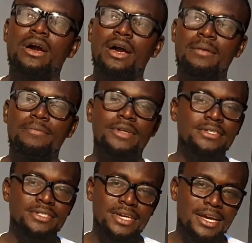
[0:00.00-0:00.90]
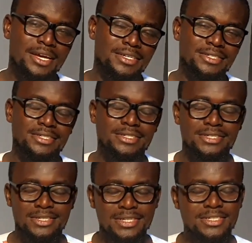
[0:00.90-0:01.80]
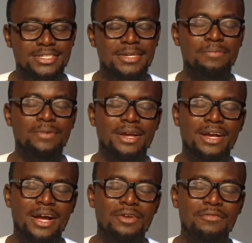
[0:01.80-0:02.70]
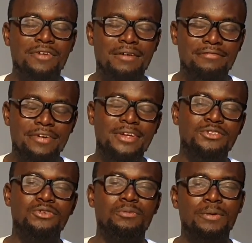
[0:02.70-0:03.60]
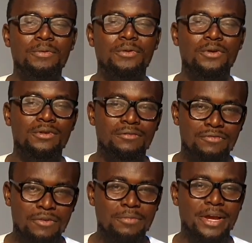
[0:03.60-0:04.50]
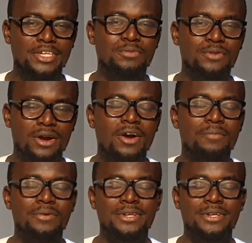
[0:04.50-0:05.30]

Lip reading: this seems kind of unfair to people from diaspora. I hope you